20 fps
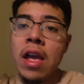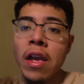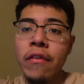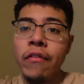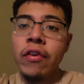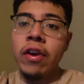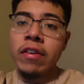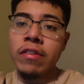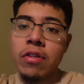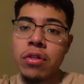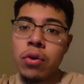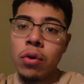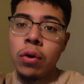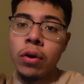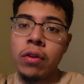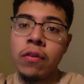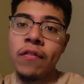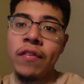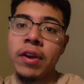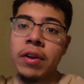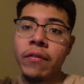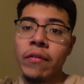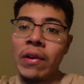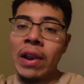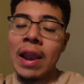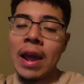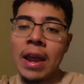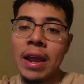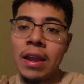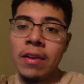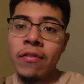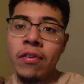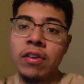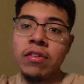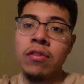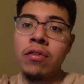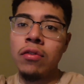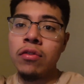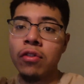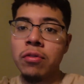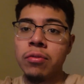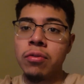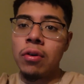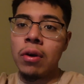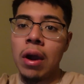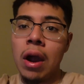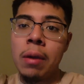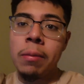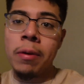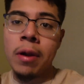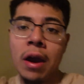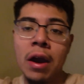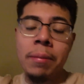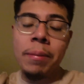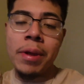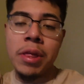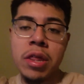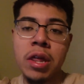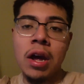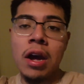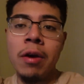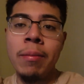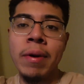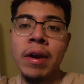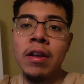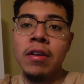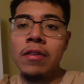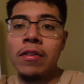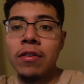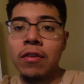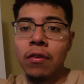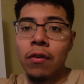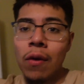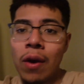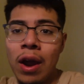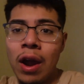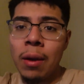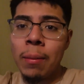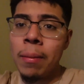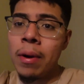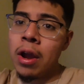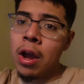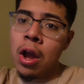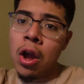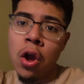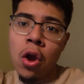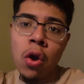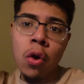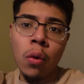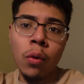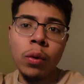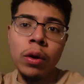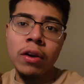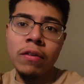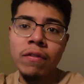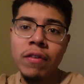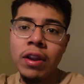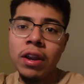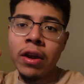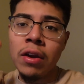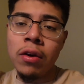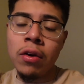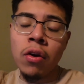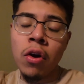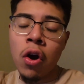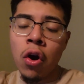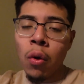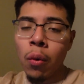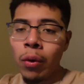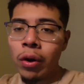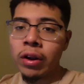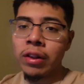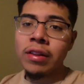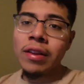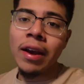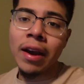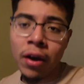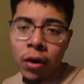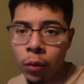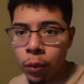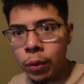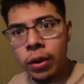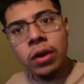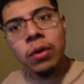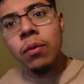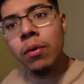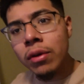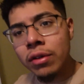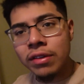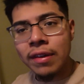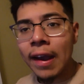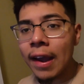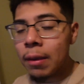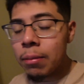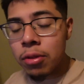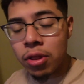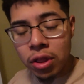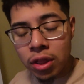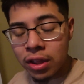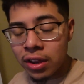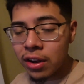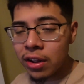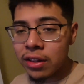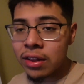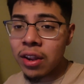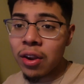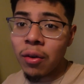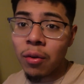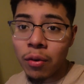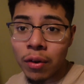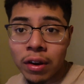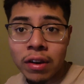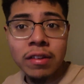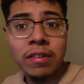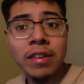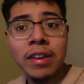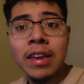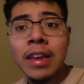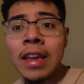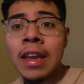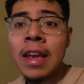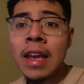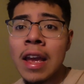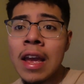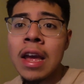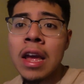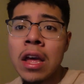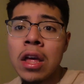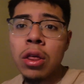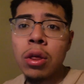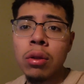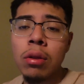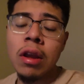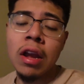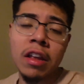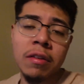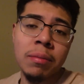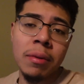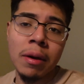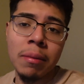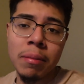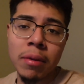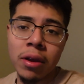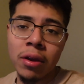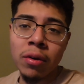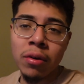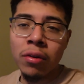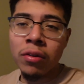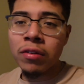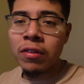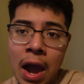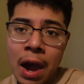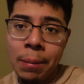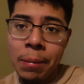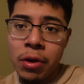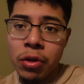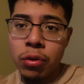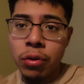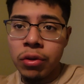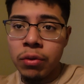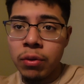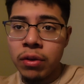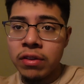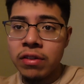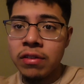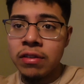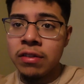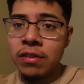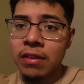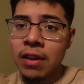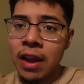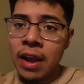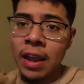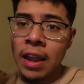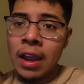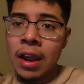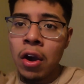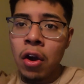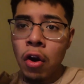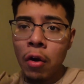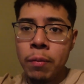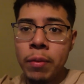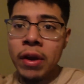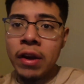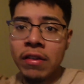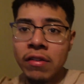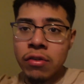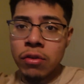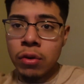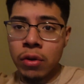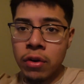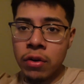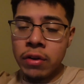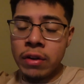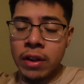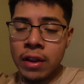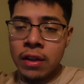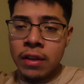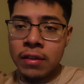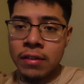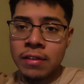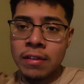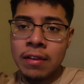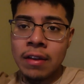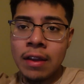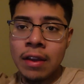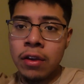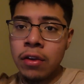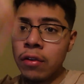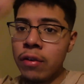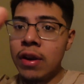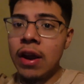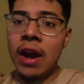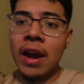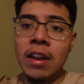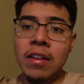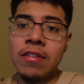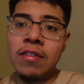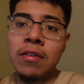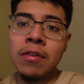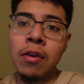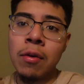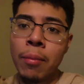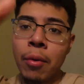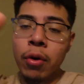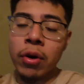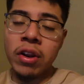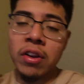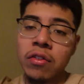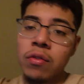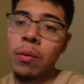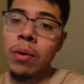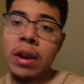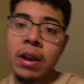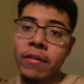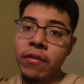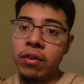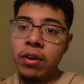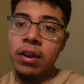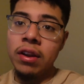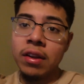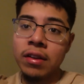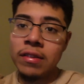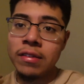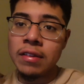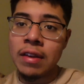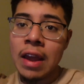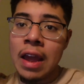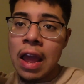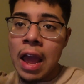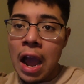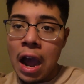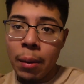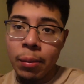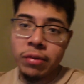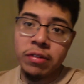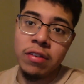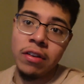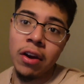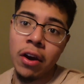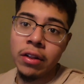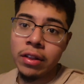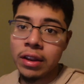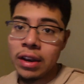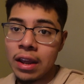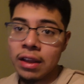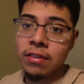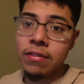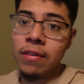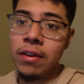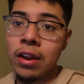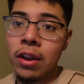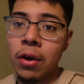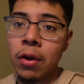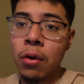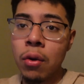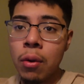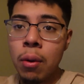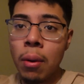If you guys enjoyed, don't forget to like. If you guys are new, subscribe, comment, check out my Instagram. Quick video, worked out, week one type shit, nothing crazy. Showed you guys my meals. I'm gonna enjoy the rest of this day. Hope you guys enjoy your days, your nights, your mornings, whatever it is. I'm gonna see you on the next video.